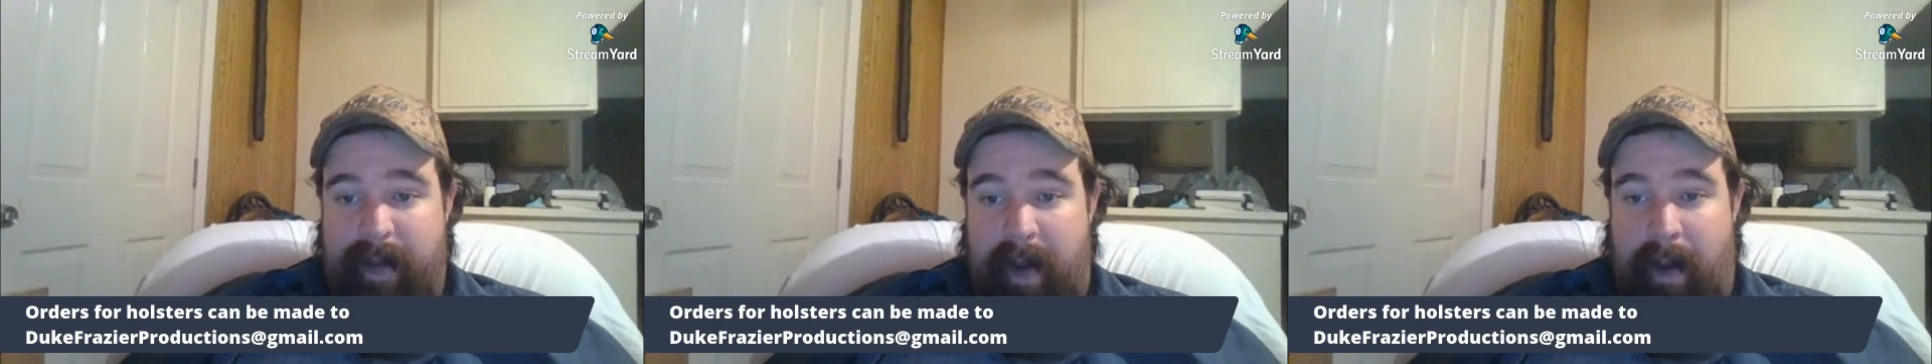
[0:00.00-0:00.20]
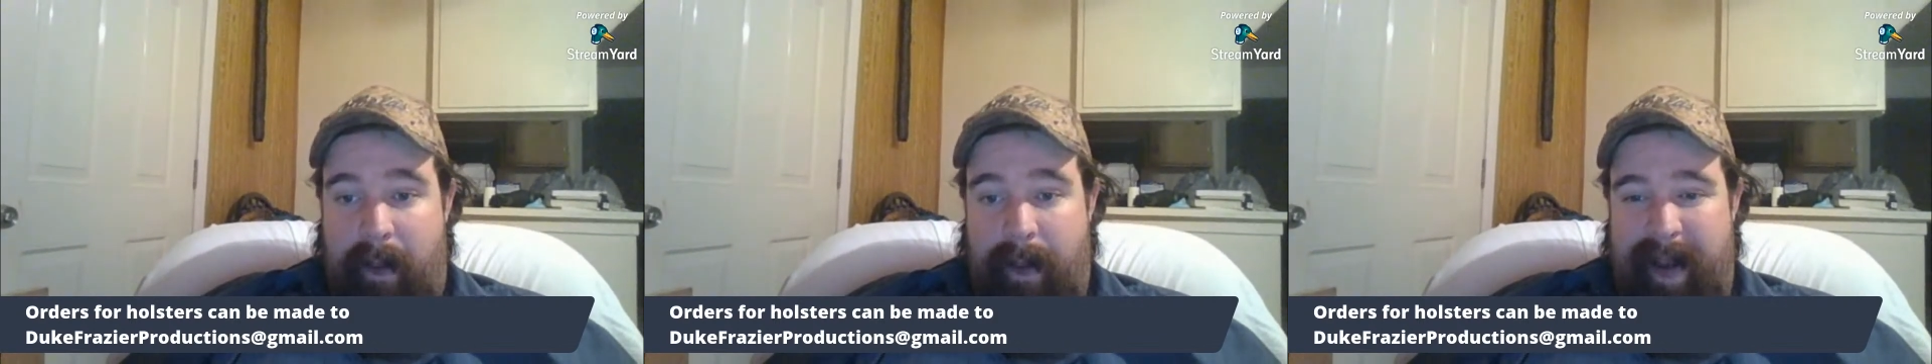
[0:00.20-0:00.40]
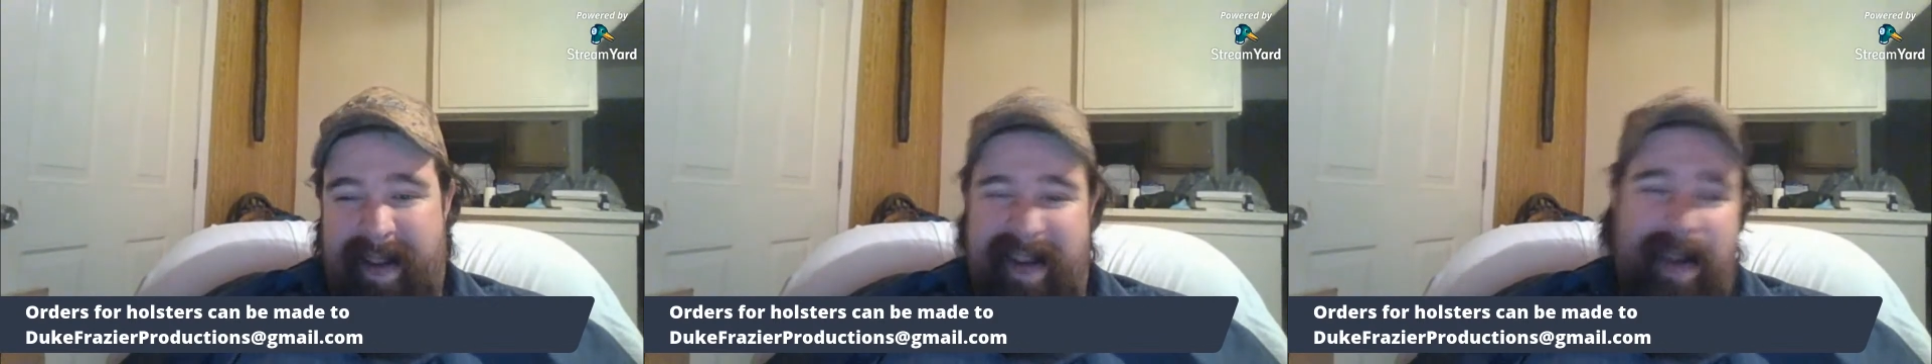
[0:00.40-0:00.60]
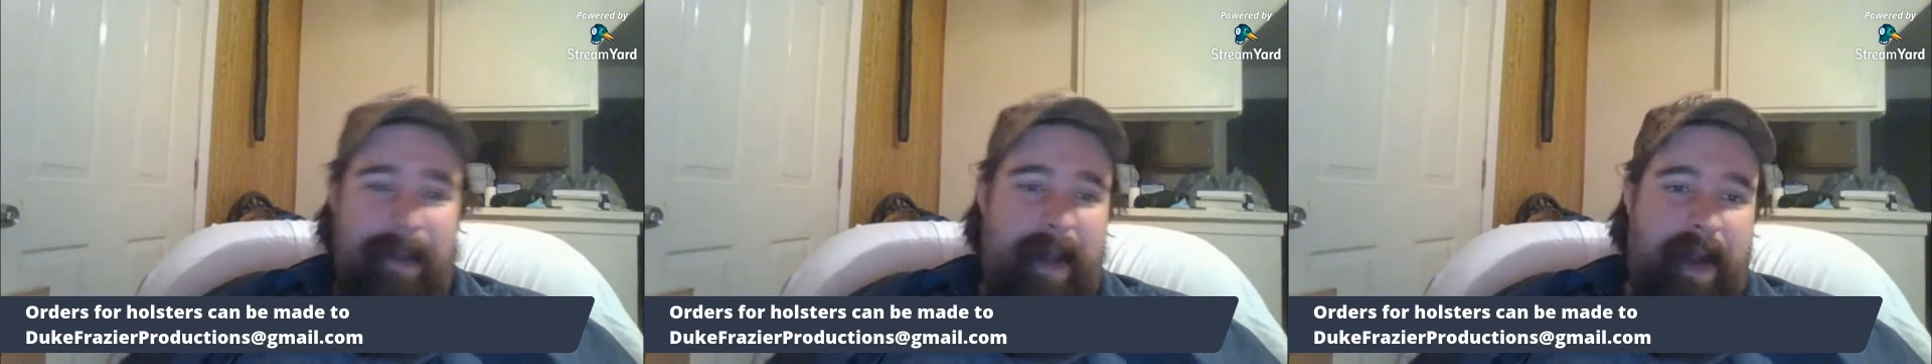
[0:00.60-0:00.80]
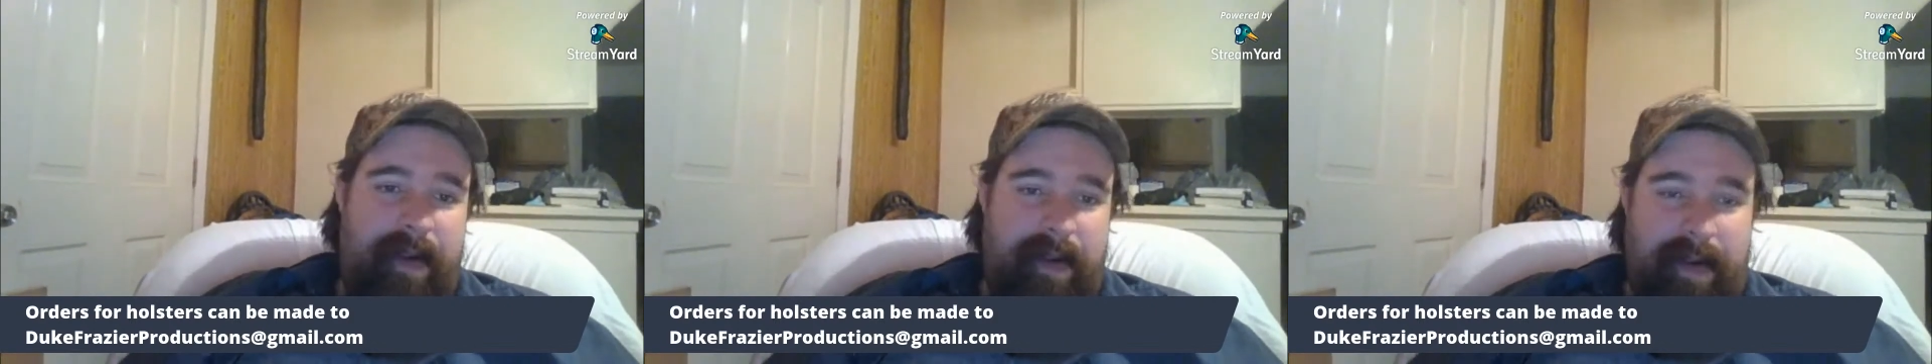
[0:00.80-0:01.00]
So it's
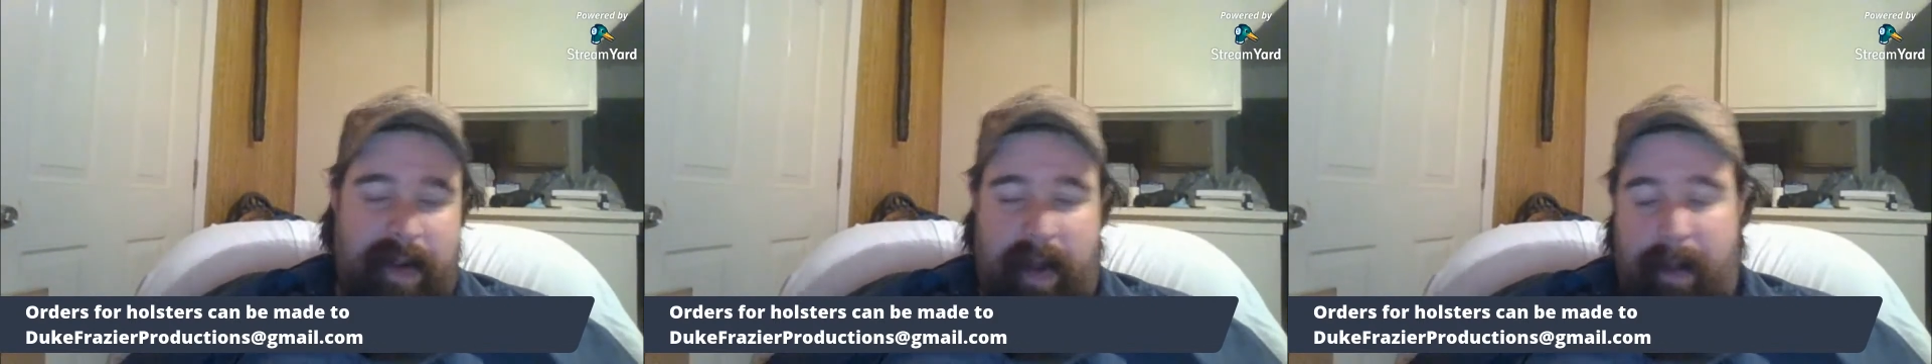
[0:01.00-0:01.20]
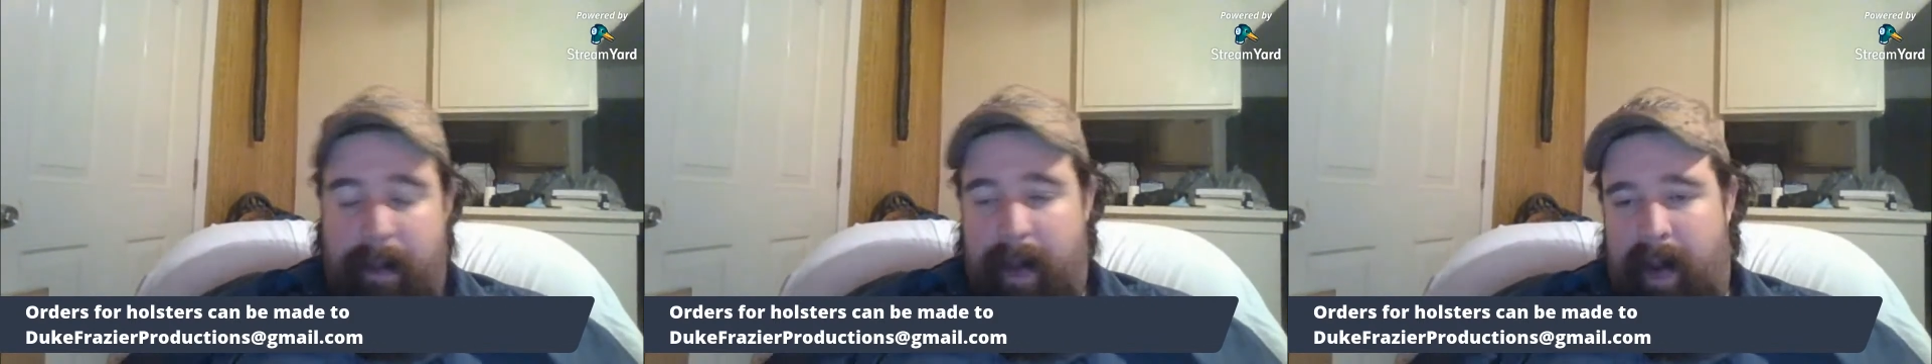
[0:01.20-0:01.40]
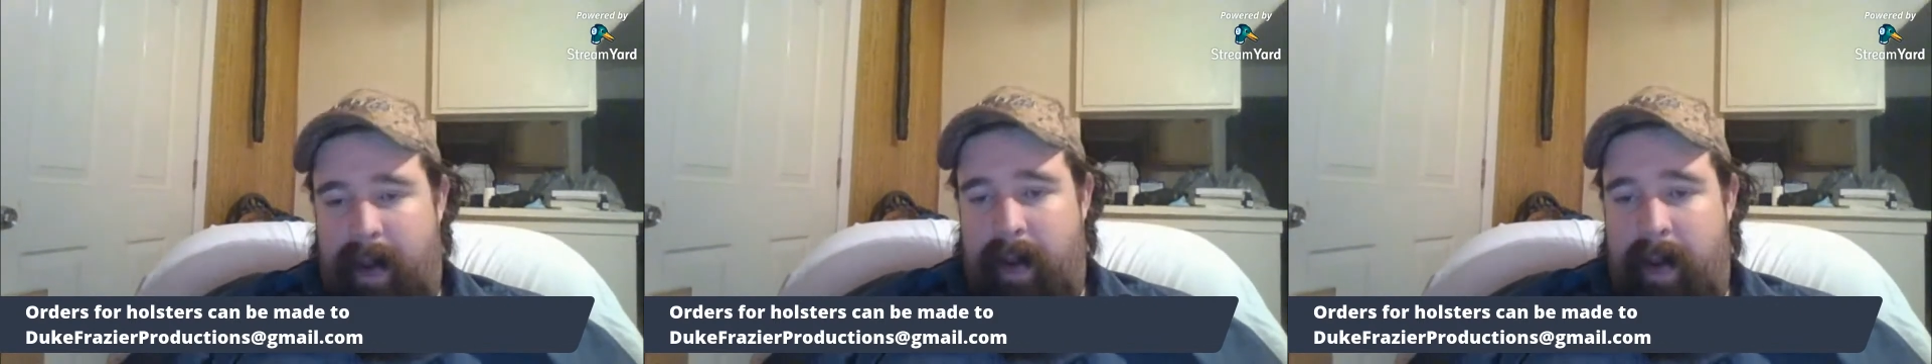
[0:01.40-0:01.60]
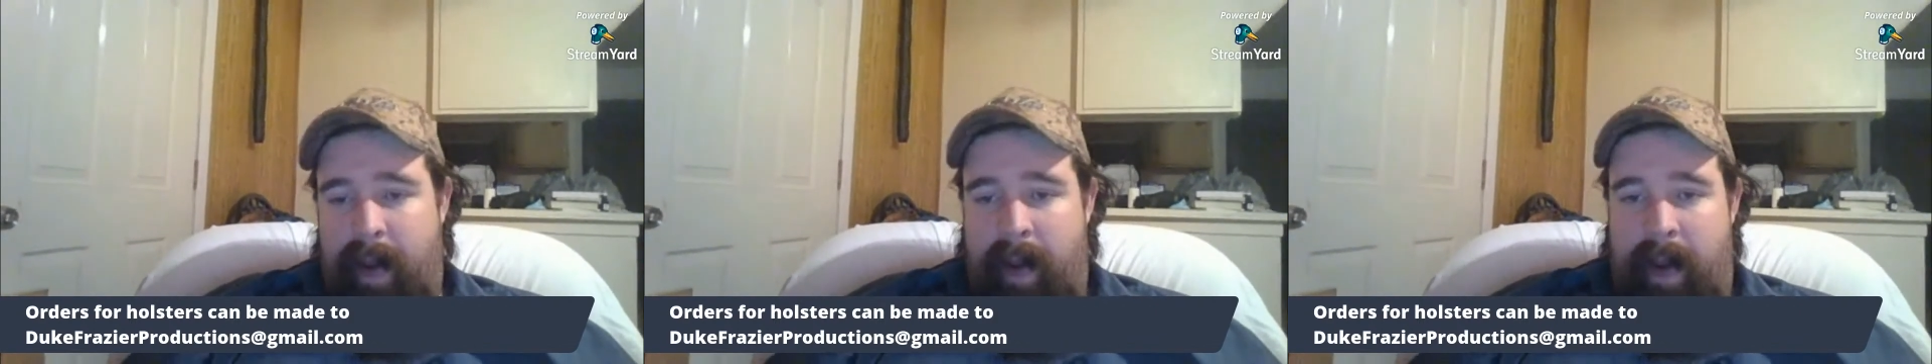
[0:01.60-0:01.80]
going to be interesting, but